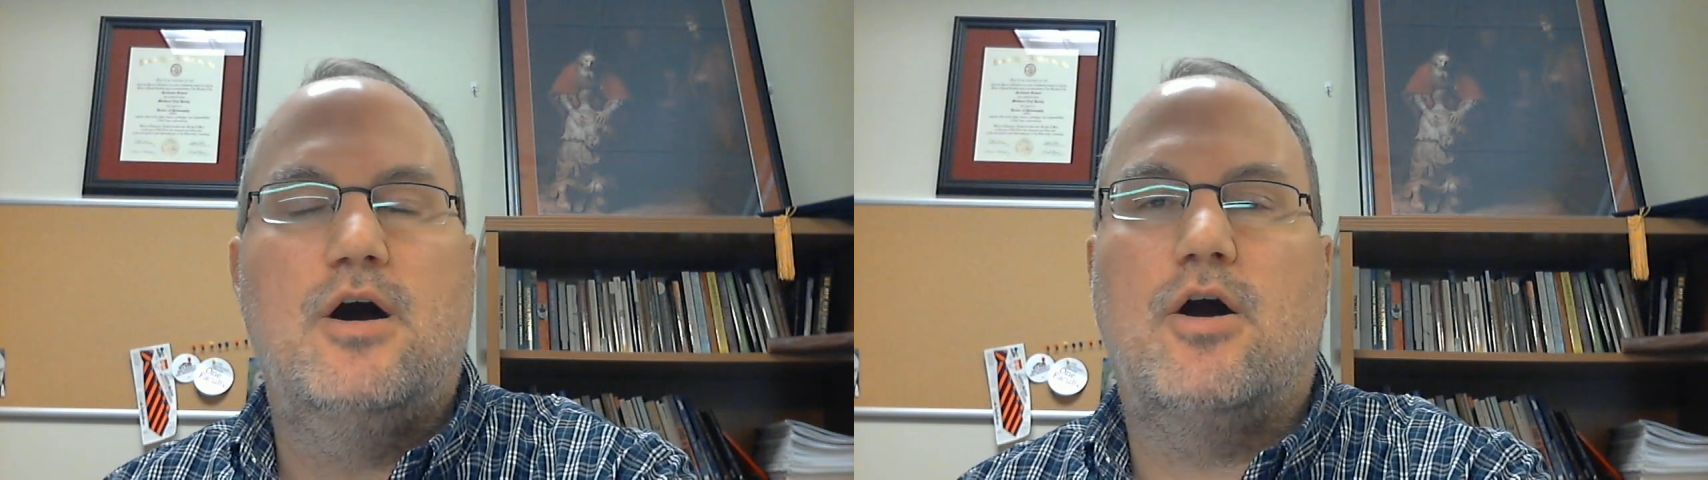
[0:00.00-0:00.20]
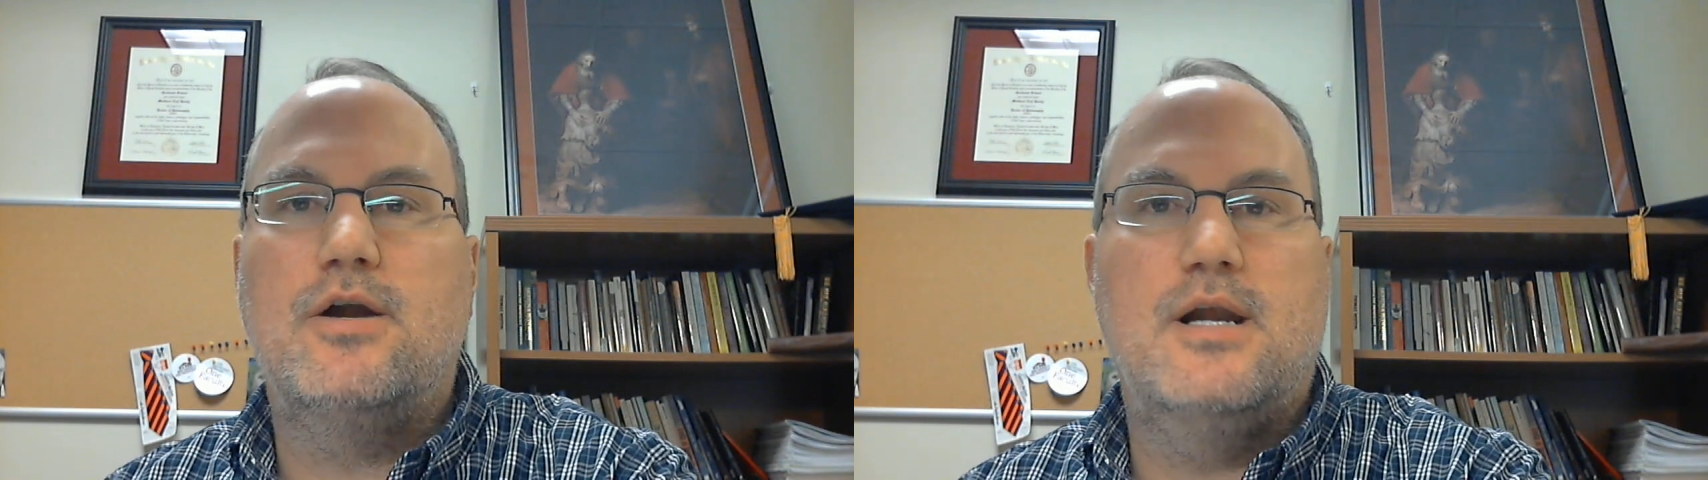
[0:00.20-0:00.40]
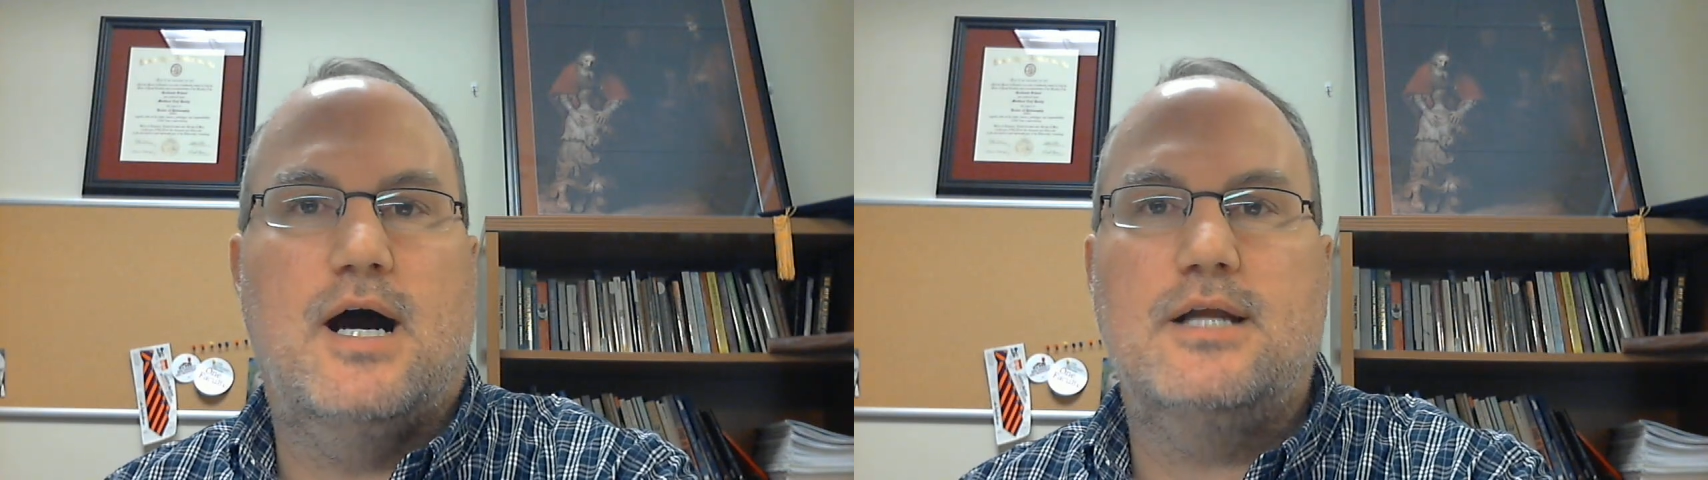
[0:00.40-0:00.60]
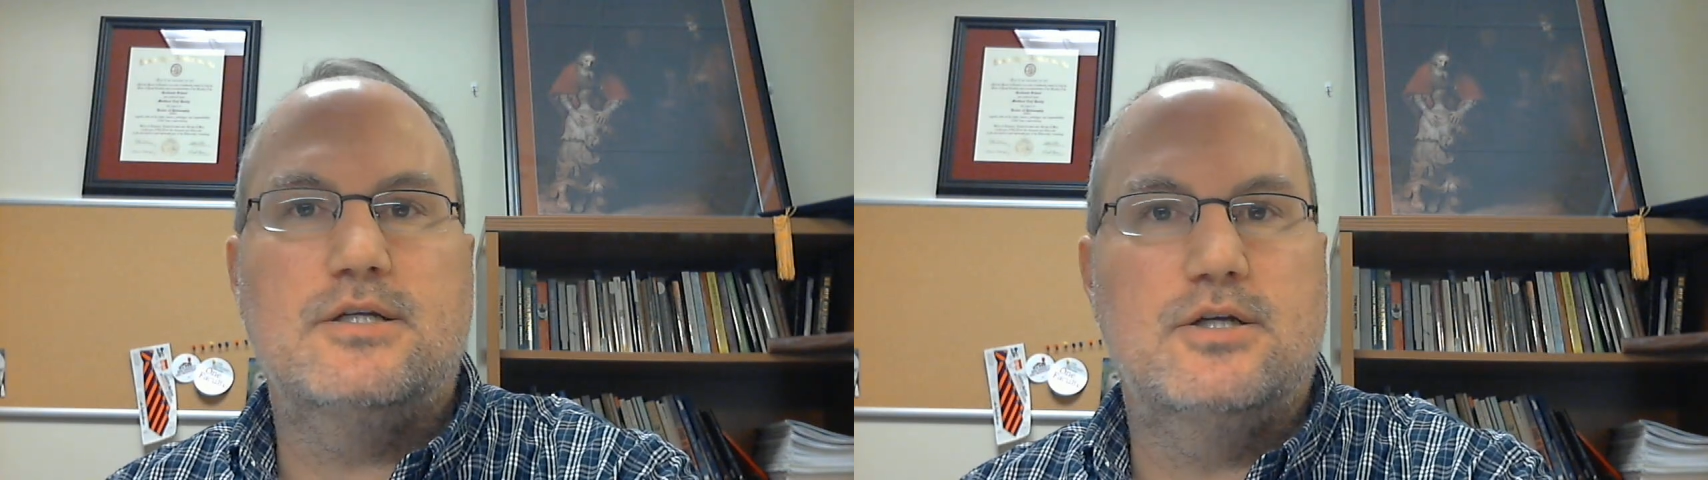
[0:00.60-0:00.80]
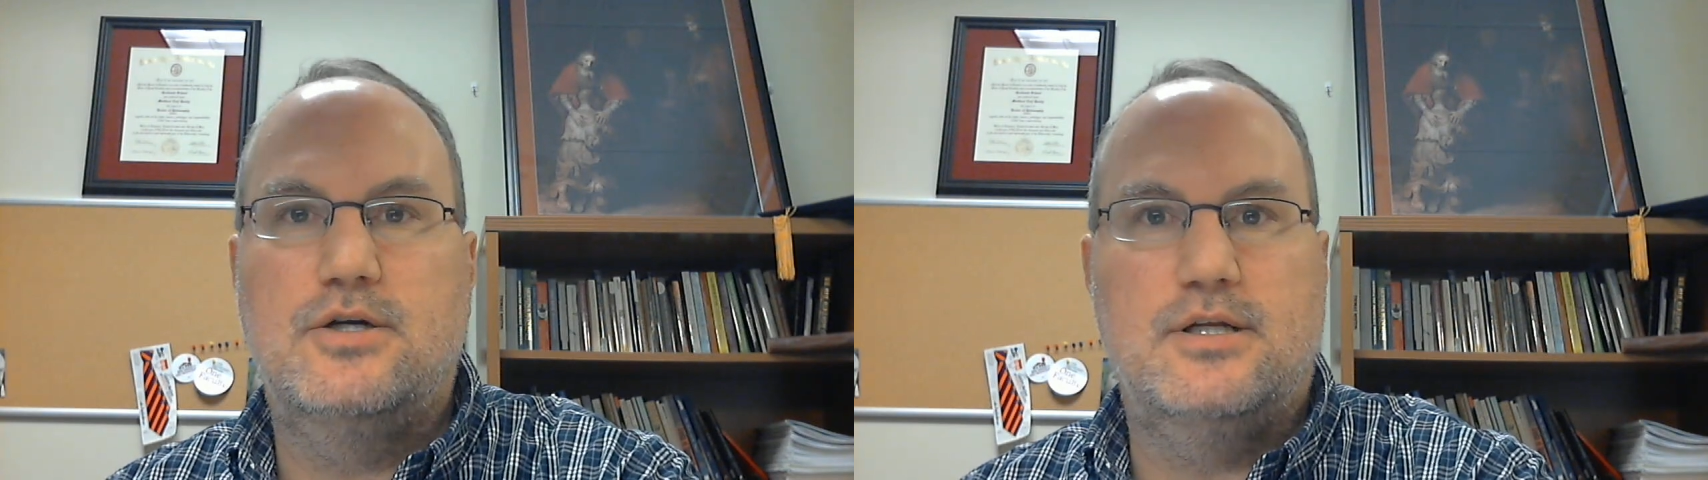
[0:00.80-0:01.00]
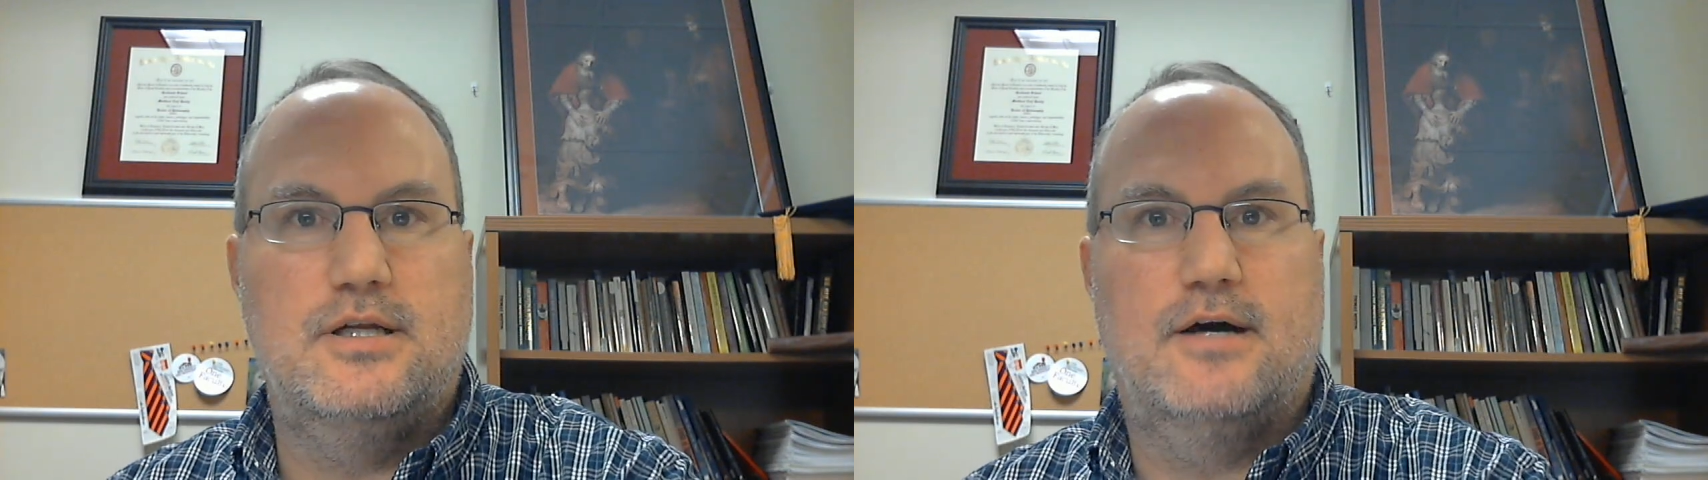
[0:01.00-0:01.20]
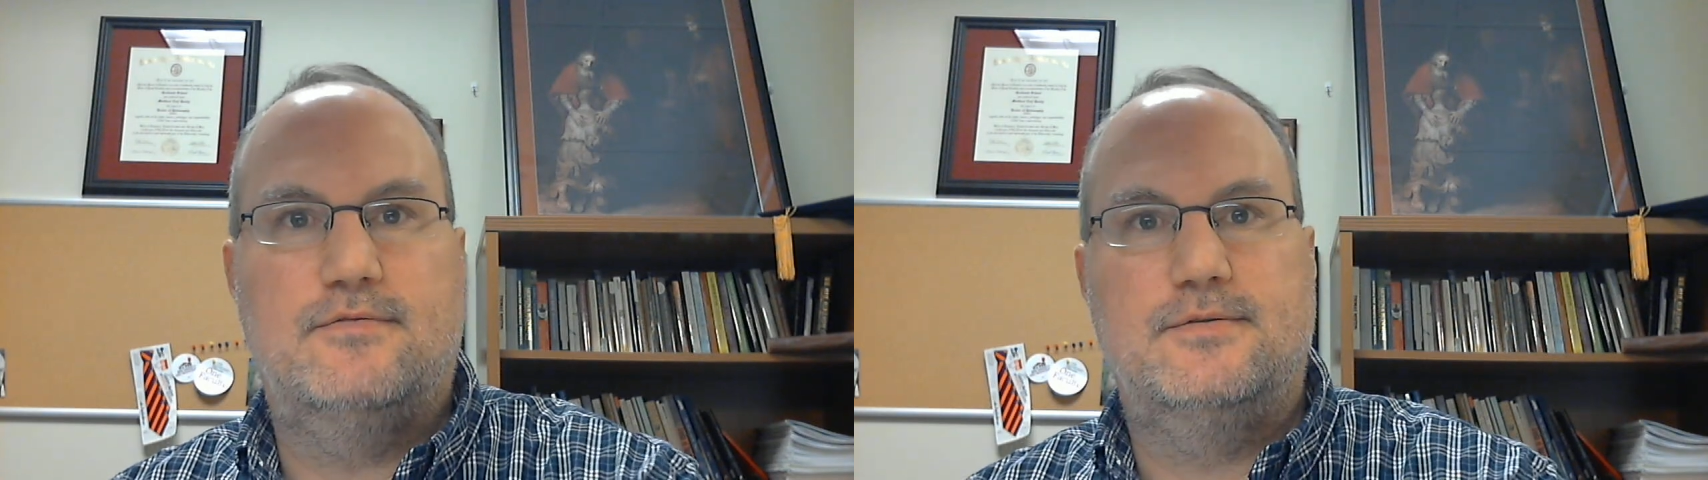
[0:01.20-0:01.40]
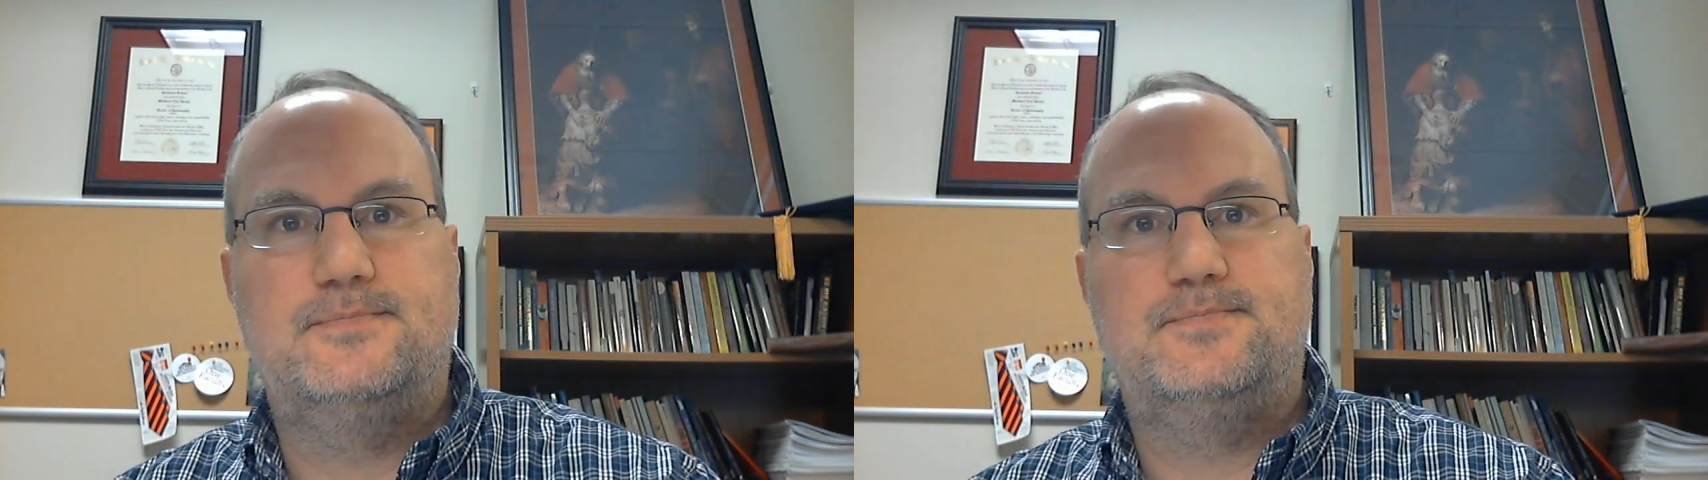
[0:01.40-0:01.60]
are not good enough.